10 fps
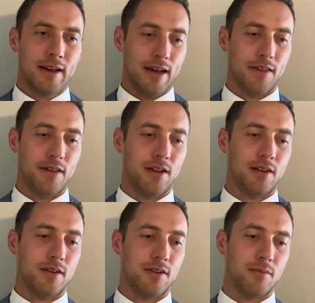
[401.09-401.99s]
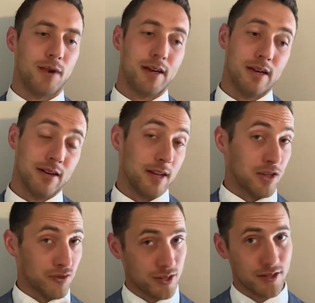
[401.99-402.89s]
And then you might need an
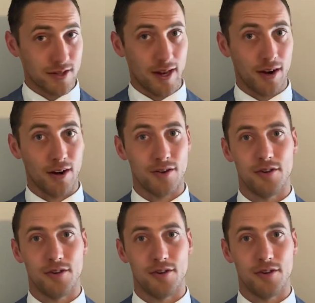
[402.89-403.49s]
electrician there.